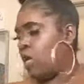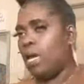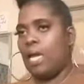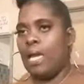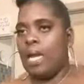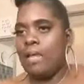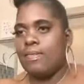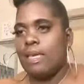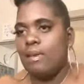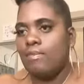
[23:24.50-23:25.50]
and I
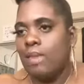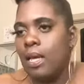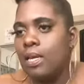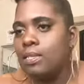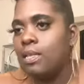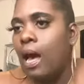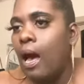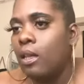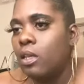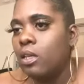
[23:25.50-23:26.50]
think that is
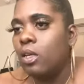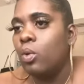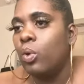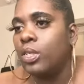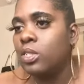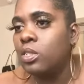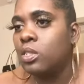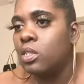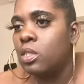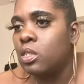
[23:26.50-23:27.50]
all of the
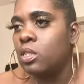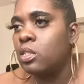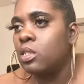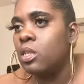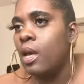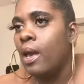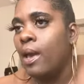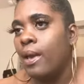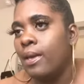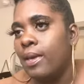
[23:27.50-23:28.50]
questions.
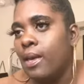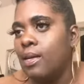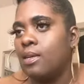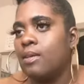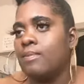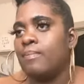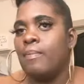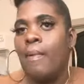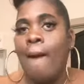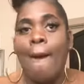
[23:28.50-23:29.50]
Yeah,
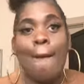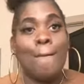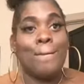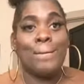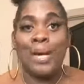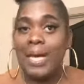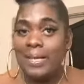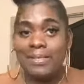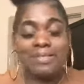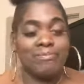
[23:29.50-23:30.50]

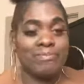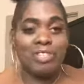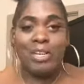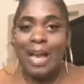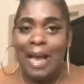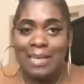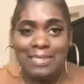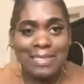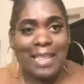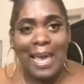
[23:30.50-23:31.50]
but you
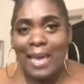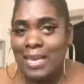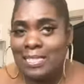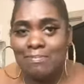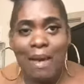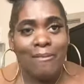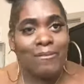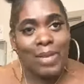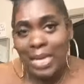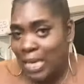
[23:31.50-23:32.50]
guys, that is my
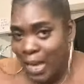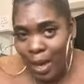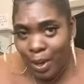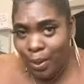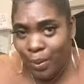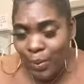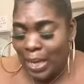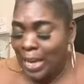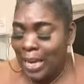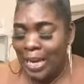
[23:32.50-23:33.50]
video,
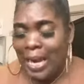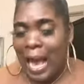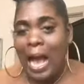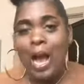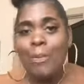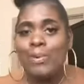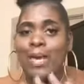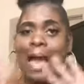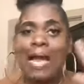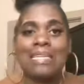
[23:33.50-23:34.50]
and I hope you
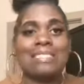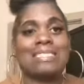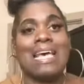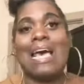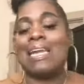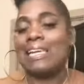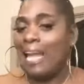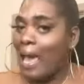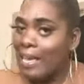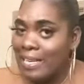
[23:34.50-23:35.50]
guys
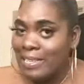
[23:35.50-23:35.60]
like